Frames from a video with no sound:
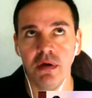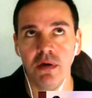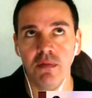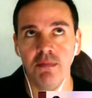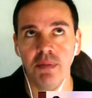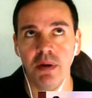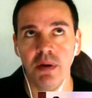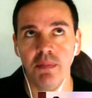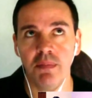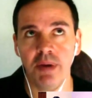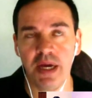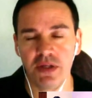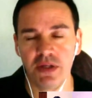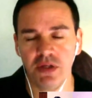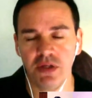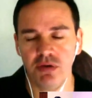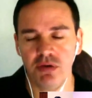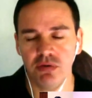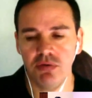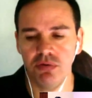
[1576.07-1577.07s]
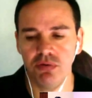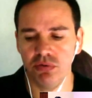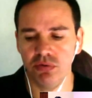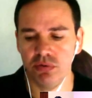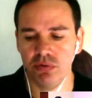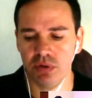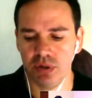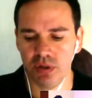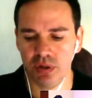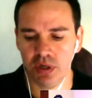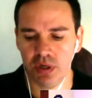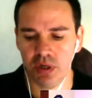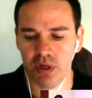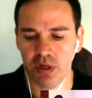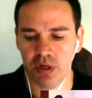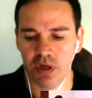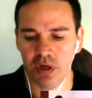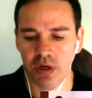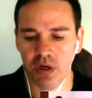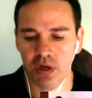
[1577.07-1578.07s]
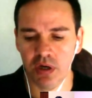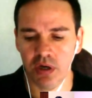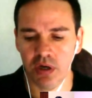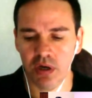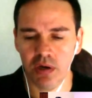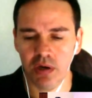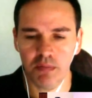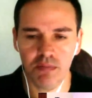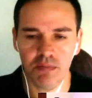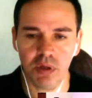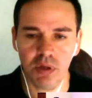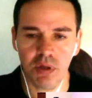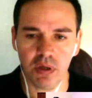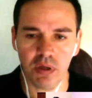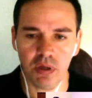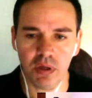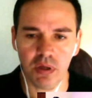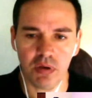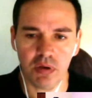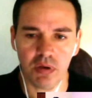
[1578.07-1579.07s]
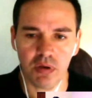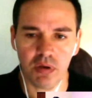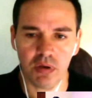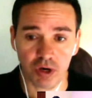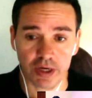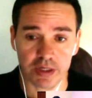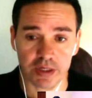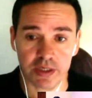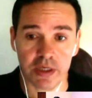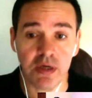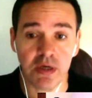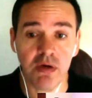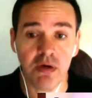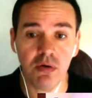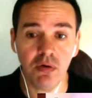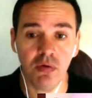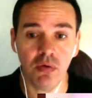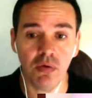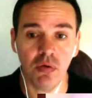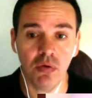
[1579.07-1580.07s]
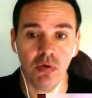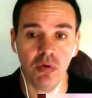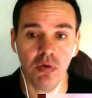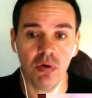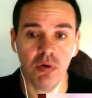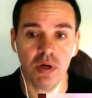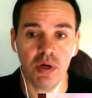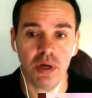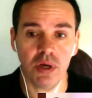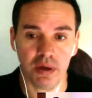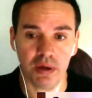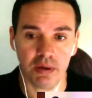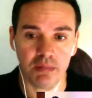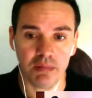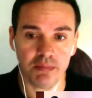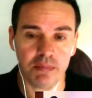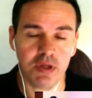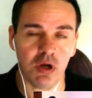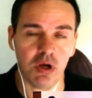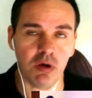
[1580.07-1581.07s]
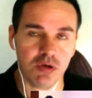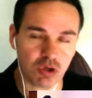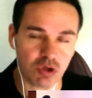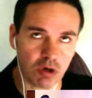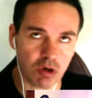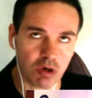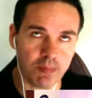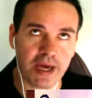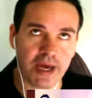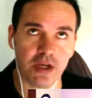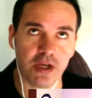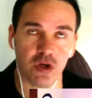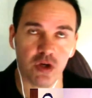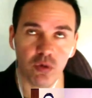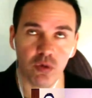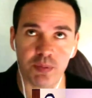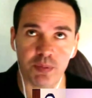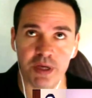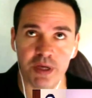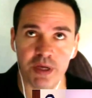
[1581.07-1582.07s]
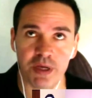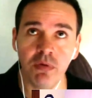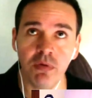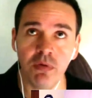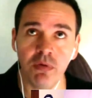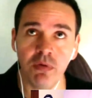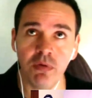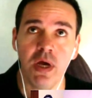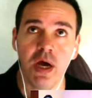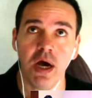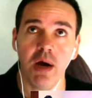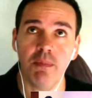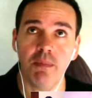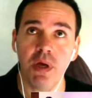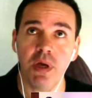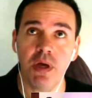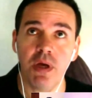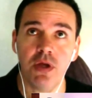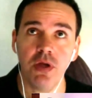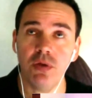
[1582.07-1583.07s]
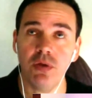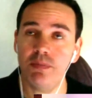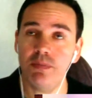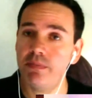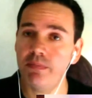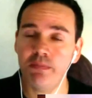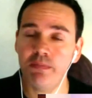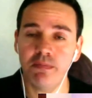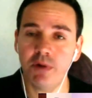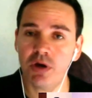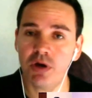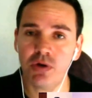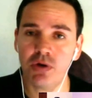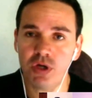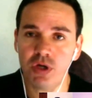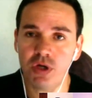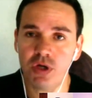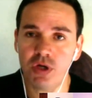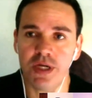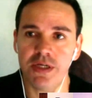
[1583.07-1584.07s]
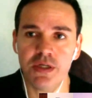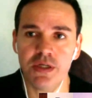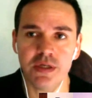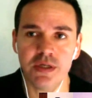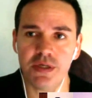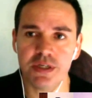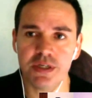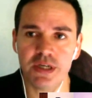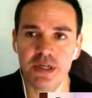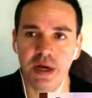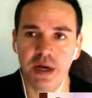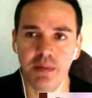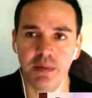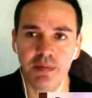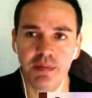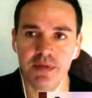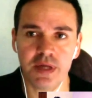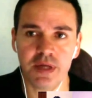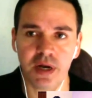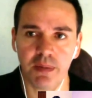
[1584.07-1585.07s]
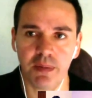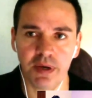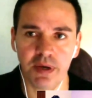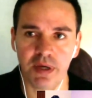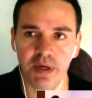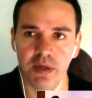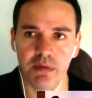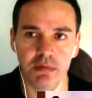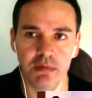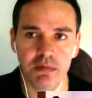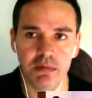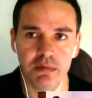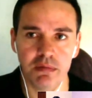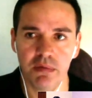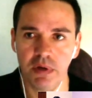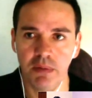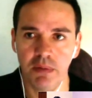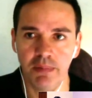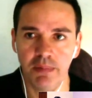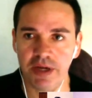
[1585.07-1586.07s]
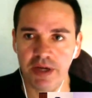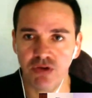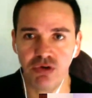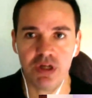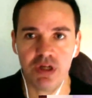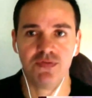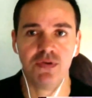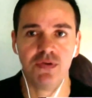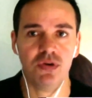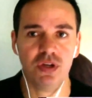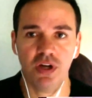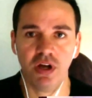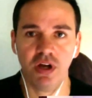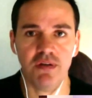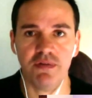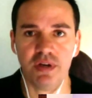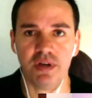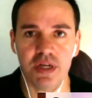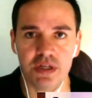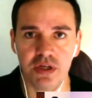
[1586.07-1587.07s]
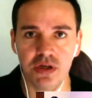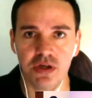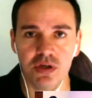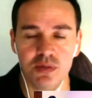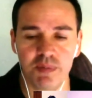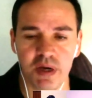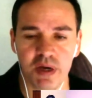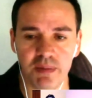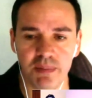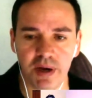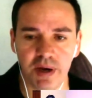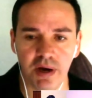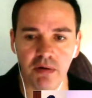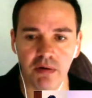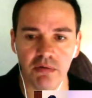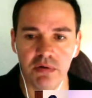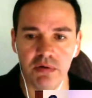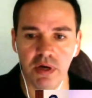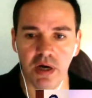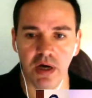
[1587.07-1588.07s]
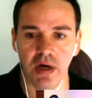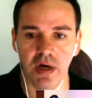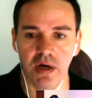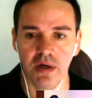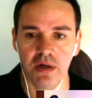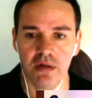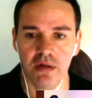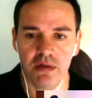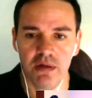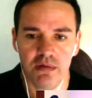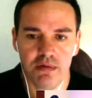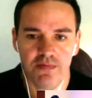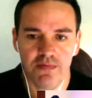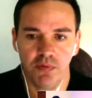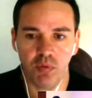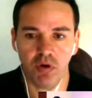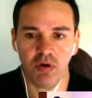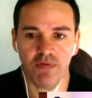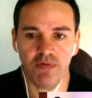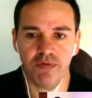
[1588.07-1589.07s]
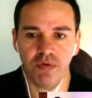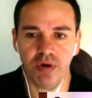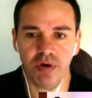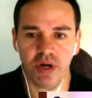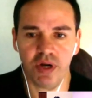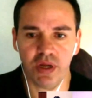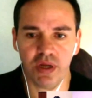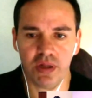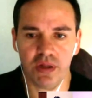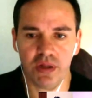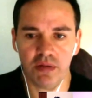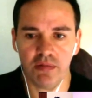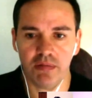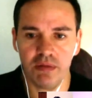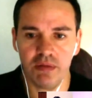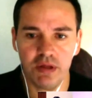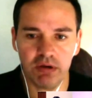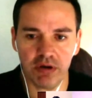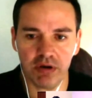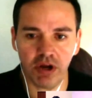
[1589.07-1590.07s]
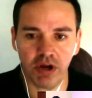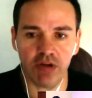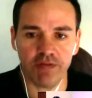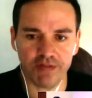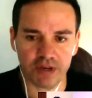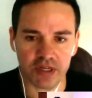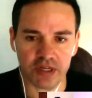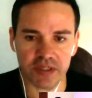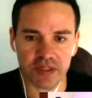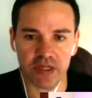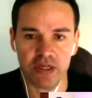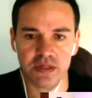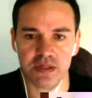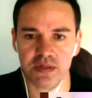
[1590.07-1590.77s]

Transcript: back to contracting, or you know, sorry, paying your people. Michael, you can easily just set up a bank transfer. You don't even need to use PayPal if you want to avoid it. There are no fees,